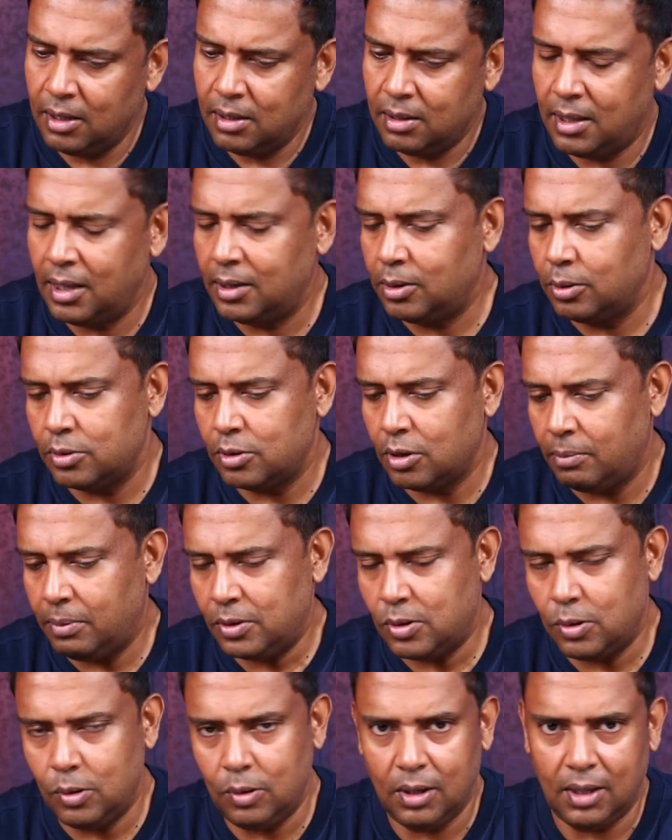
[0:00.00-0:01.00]
Take those
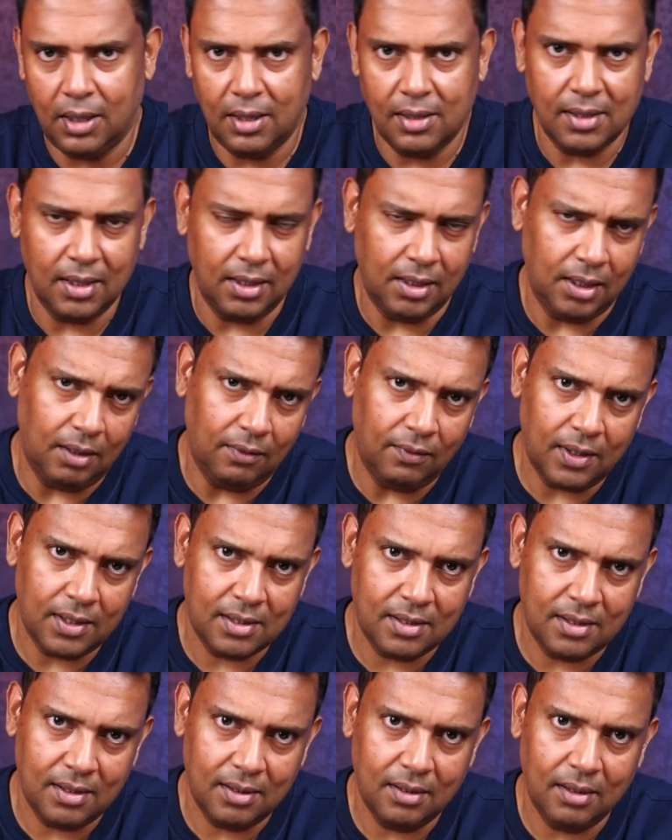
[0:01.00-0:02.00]
opportunities and
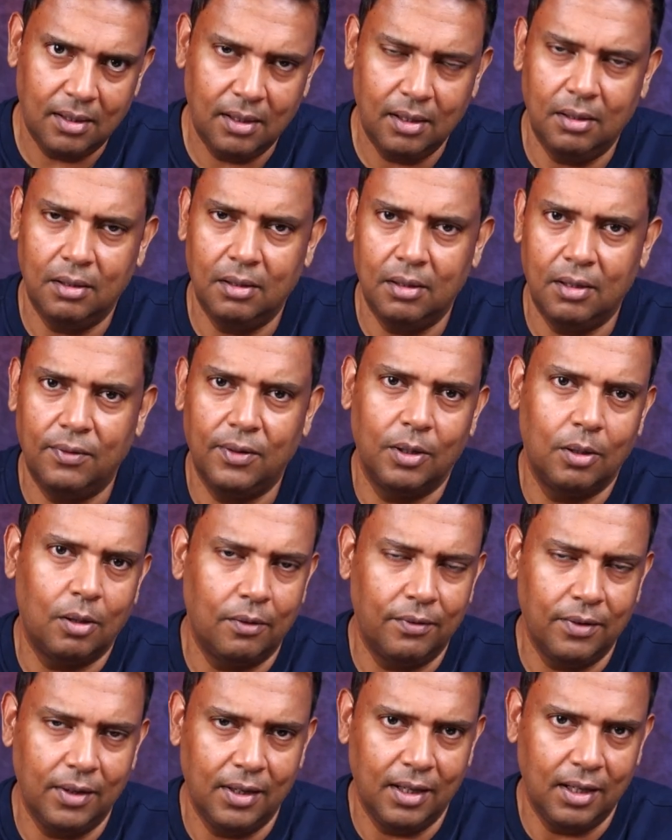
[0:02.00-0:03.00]
invest in Tiffin
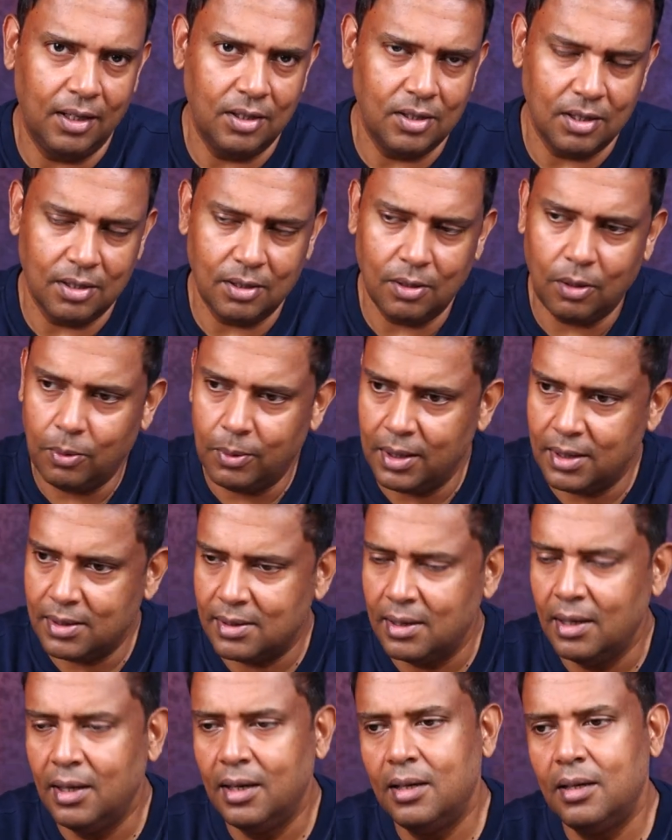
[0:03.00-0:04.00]
Coffee range as
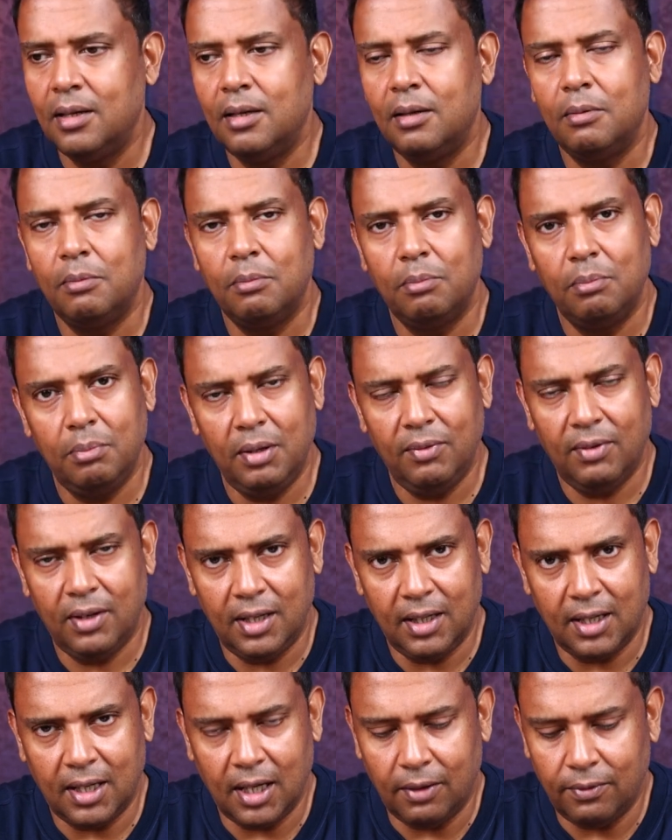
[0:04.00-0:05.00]
always. Be
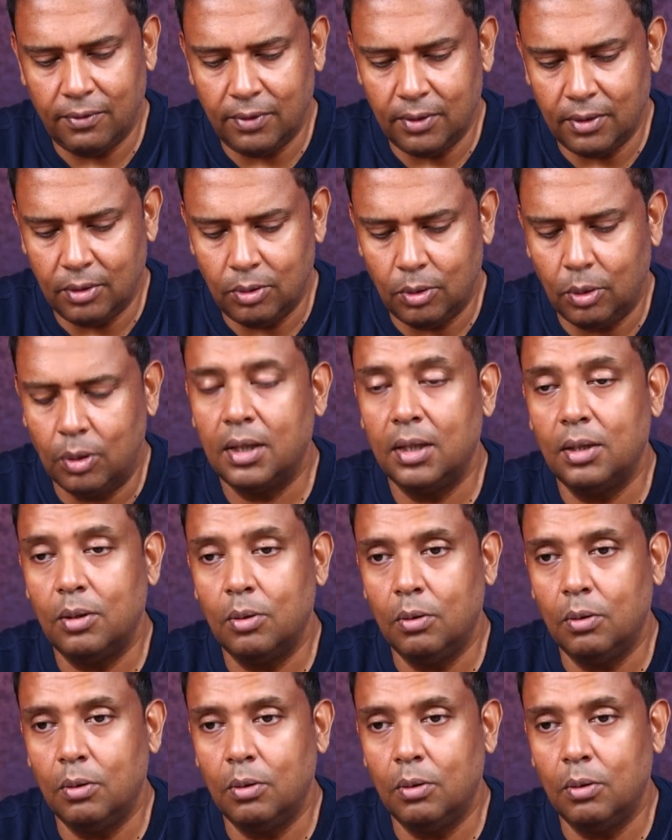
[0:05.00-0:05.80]
very careful. Don't get